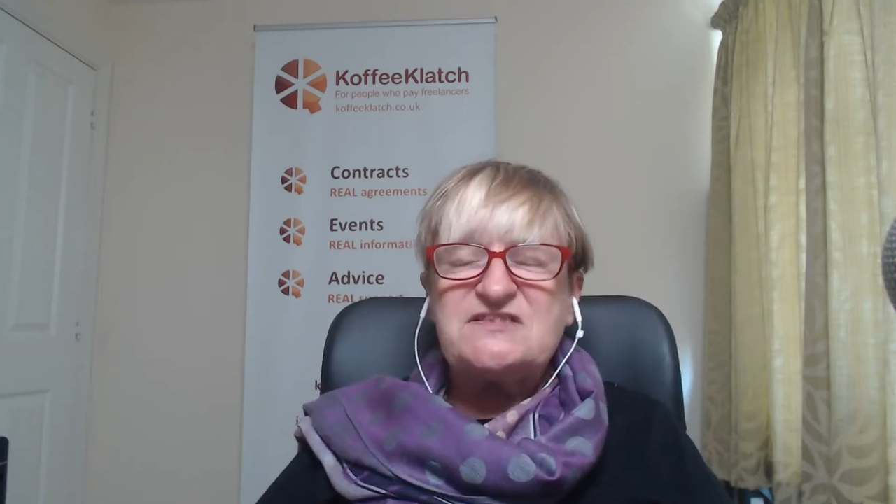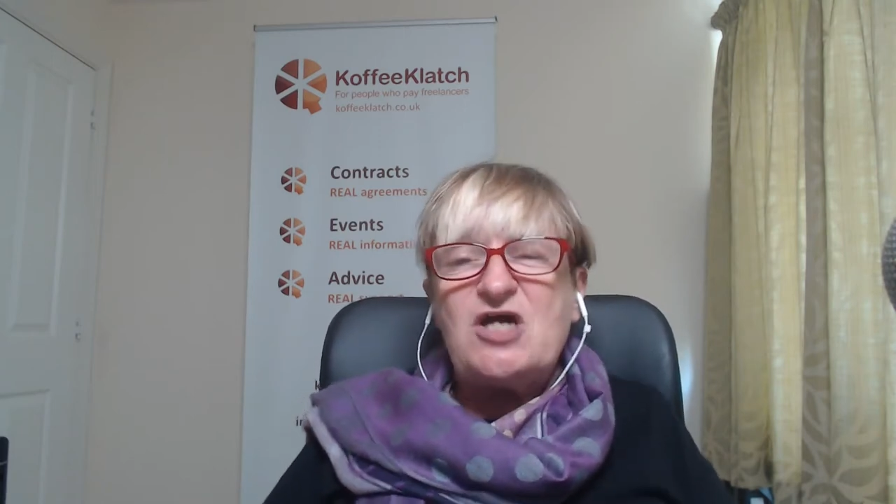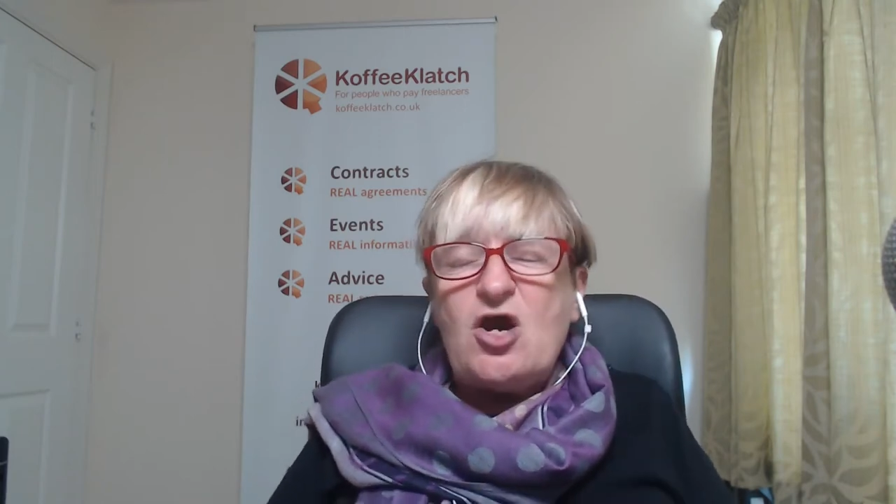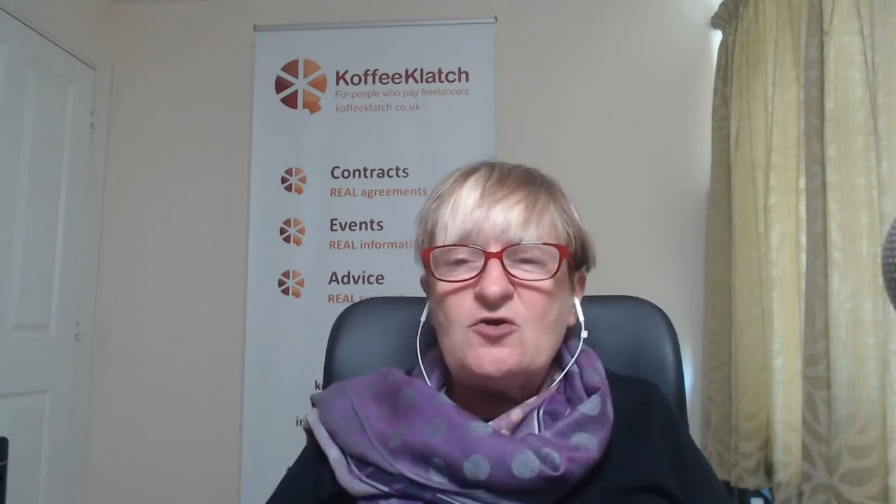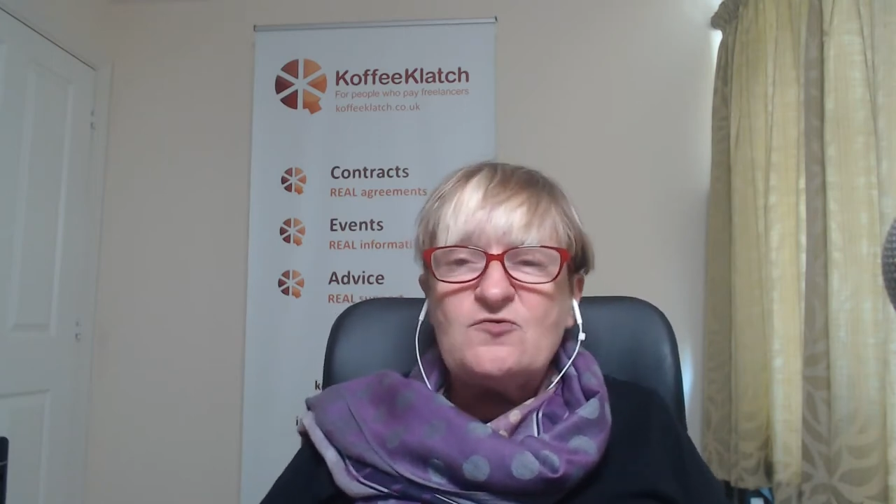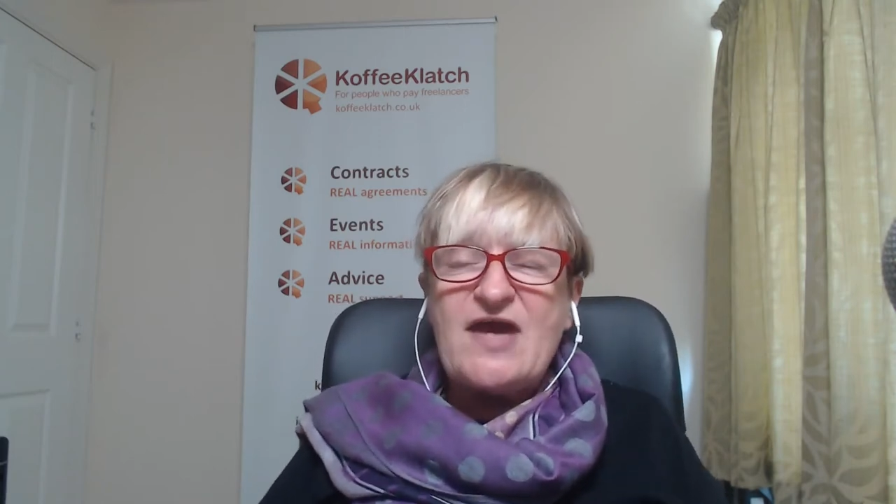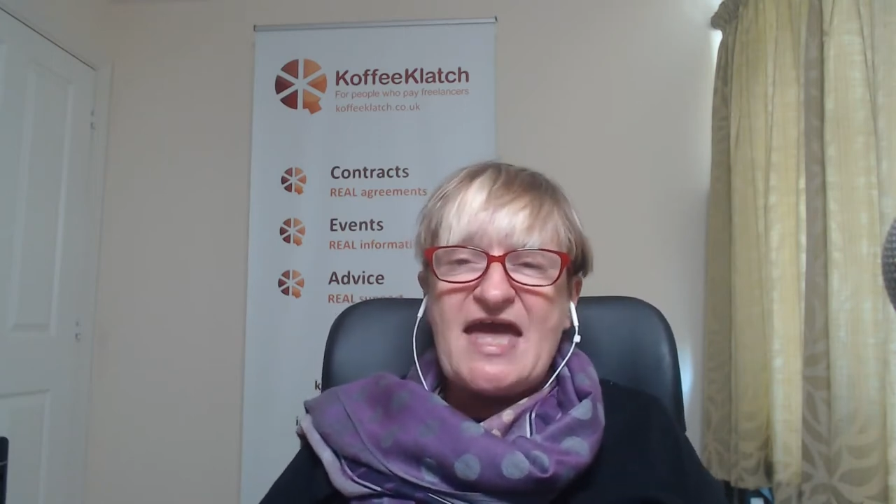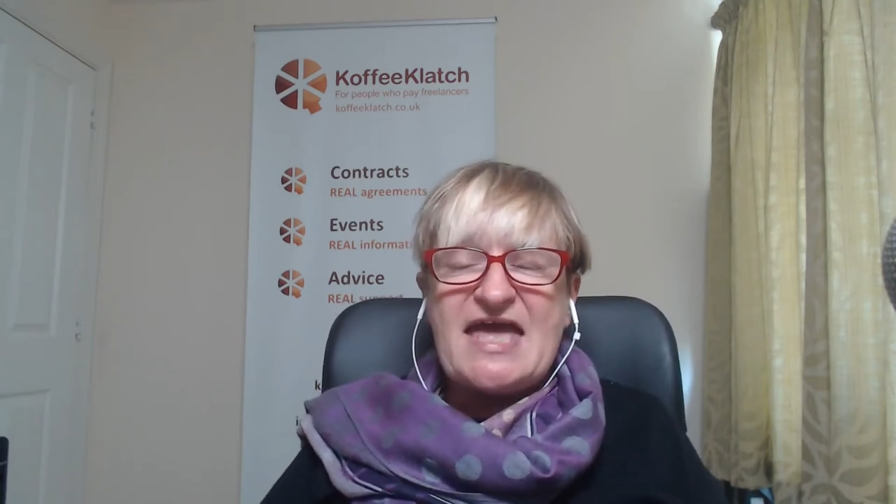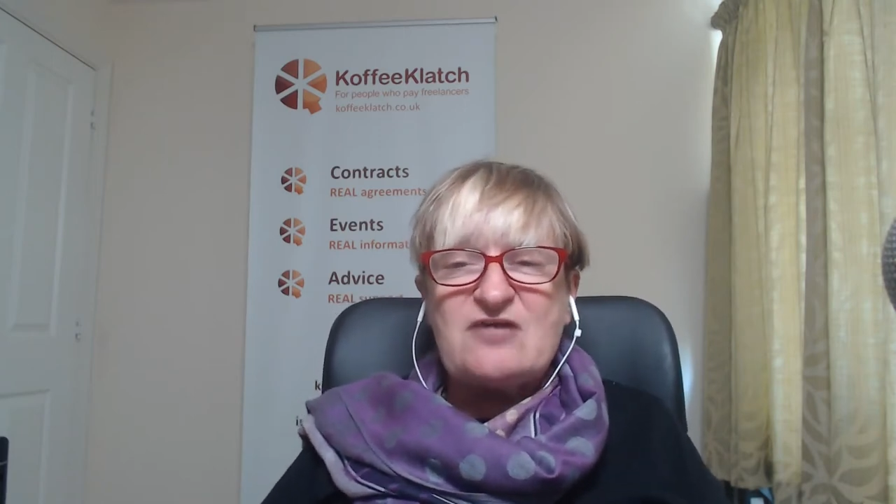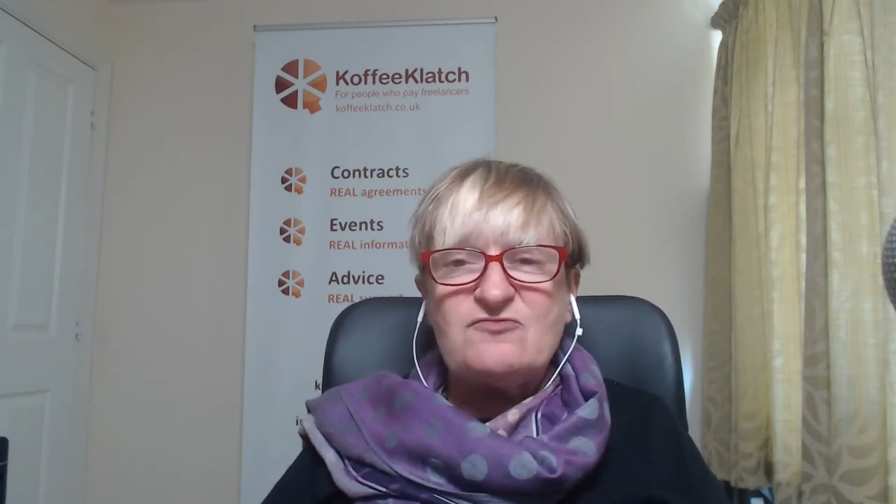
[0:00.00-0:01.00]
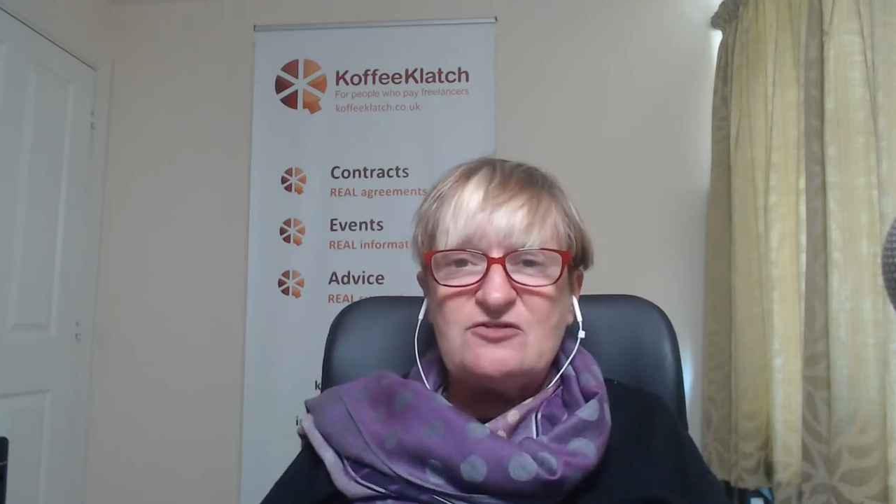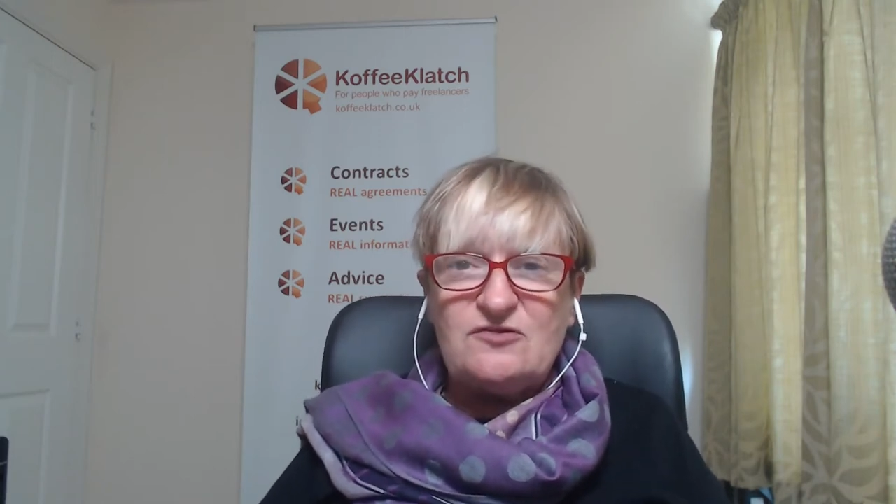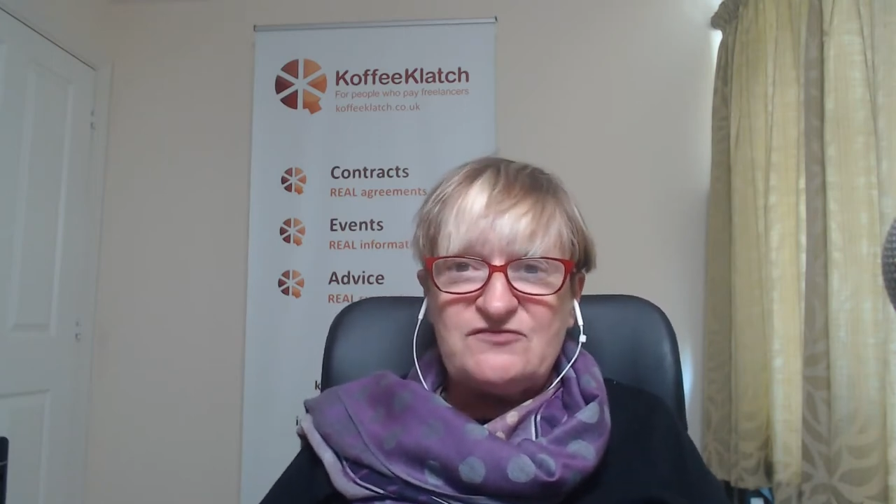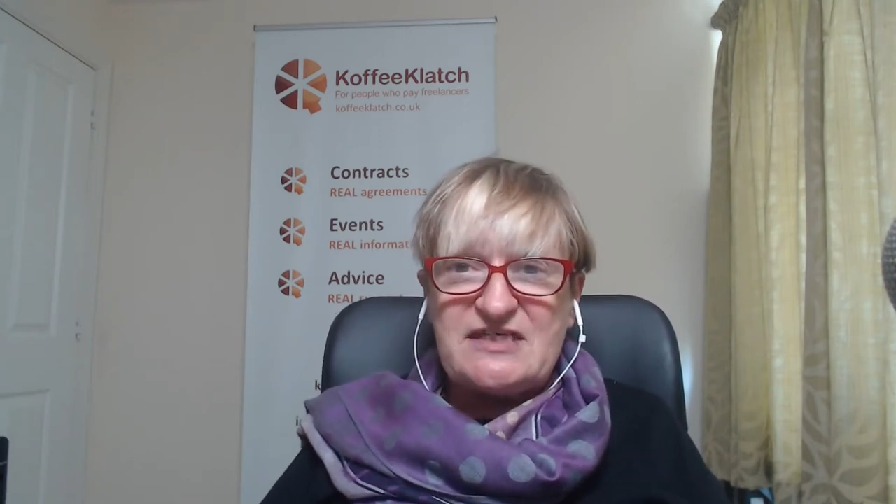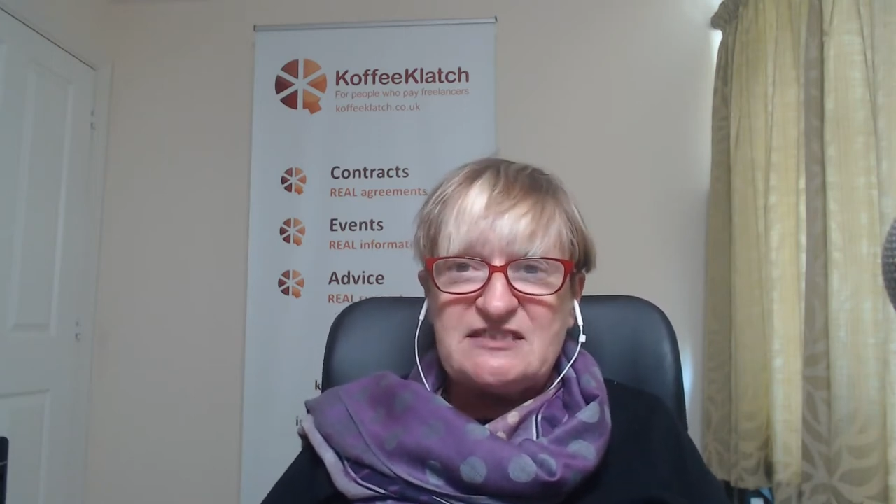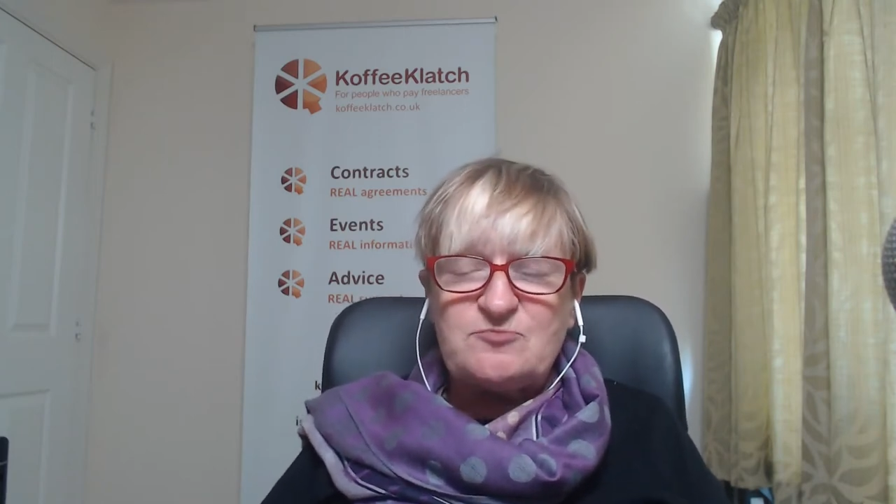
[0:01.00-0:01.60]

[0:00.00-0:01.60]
the whole area of data